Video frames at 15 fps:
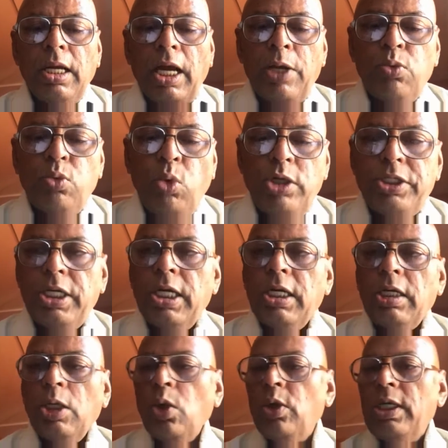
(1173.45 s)
I
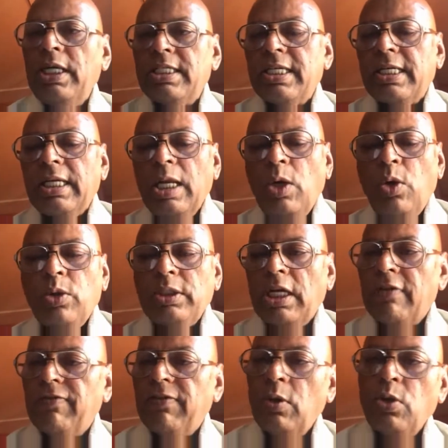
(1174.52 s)
wandered lonely as a cloud
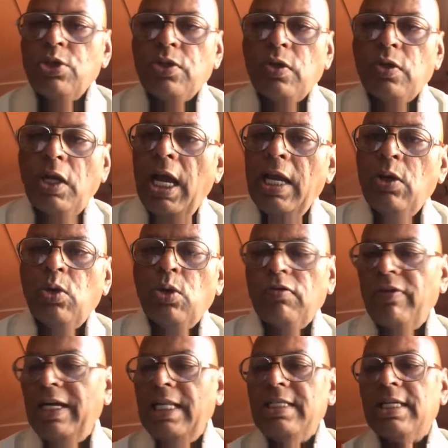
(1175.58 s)
that floats on high over
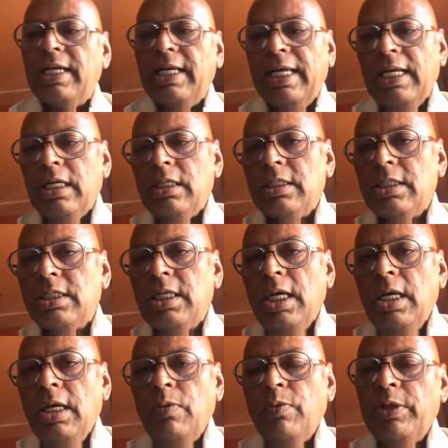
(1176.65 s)
vales and hills,
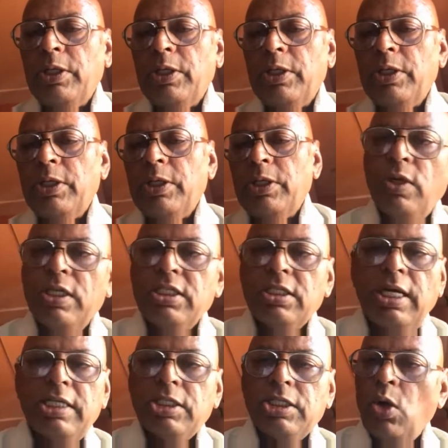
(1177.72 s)
when all at once
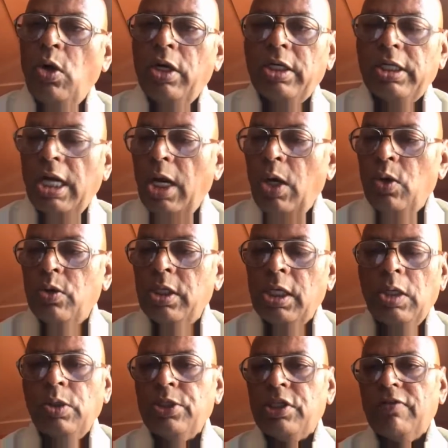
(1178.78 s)
I saw a crowd, a
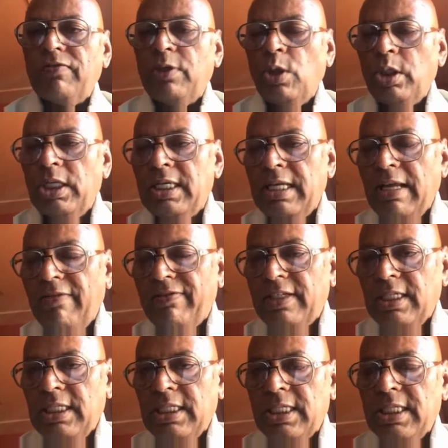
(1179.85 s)
host of golden
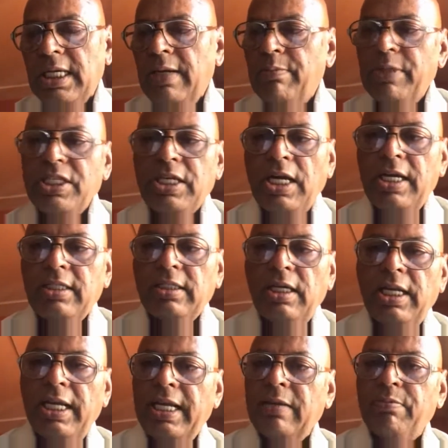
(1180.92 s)
daffodils, beside the
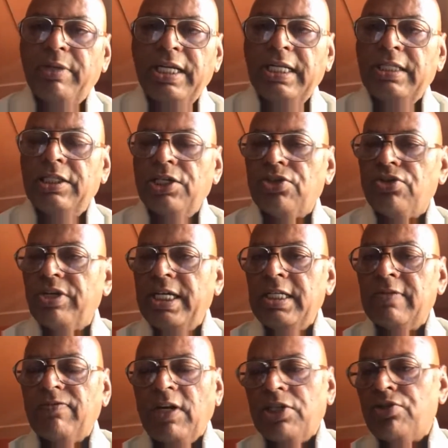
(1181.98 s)
lake, beneath the
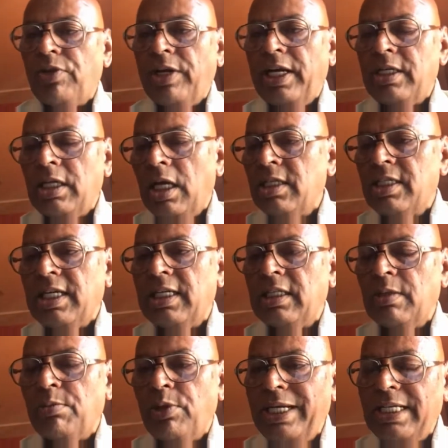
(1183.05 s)
trees, fluttering and dancing in
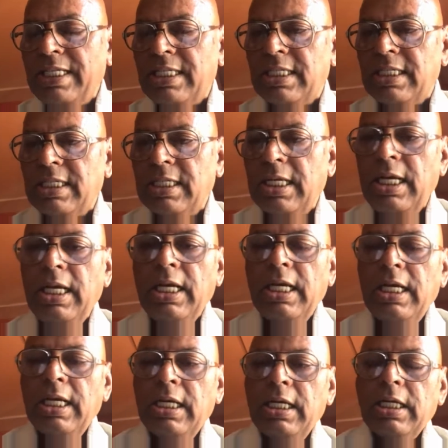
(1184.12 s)
the breeze.
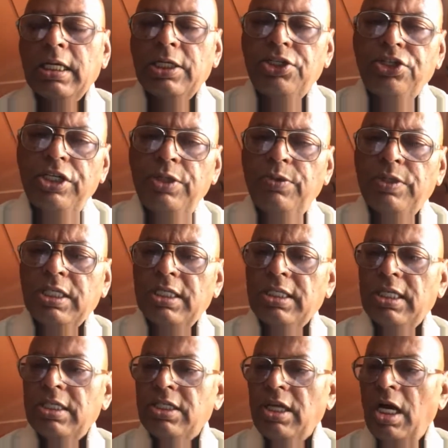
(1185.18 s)
Continuous as
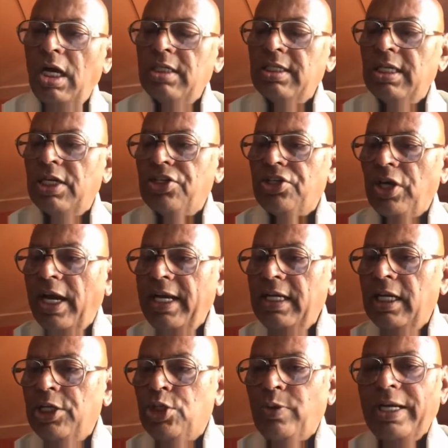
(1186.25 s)
the stars that shine
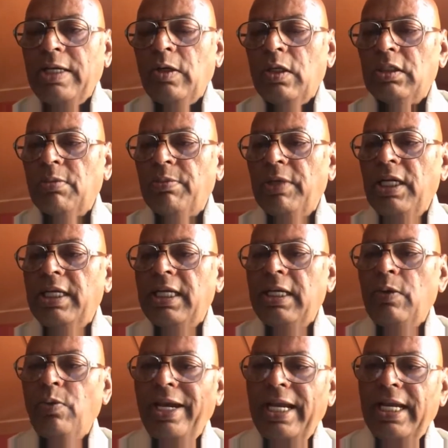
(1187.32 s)
and twinkle on the
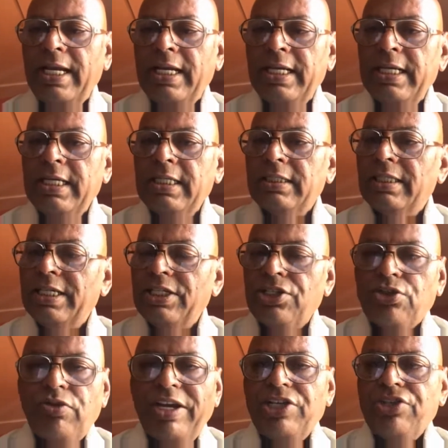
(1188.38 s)
Milky Way, they
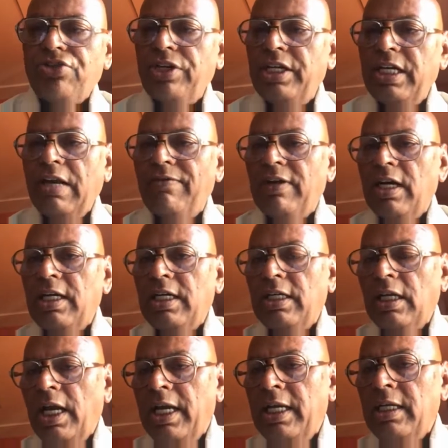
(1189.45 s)
stretched in never-ending
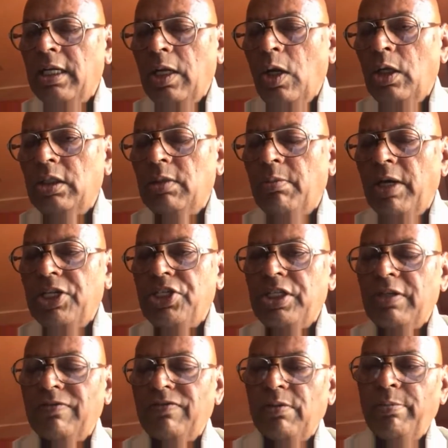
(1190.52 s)
line along the
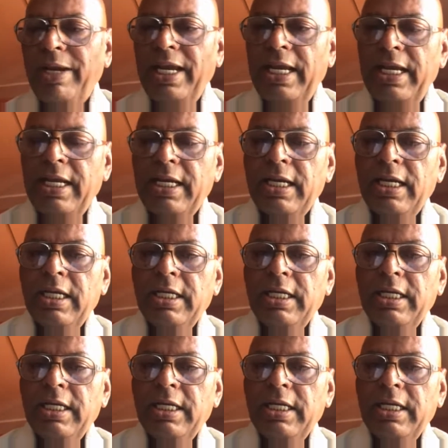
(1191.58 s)
margin of a bay.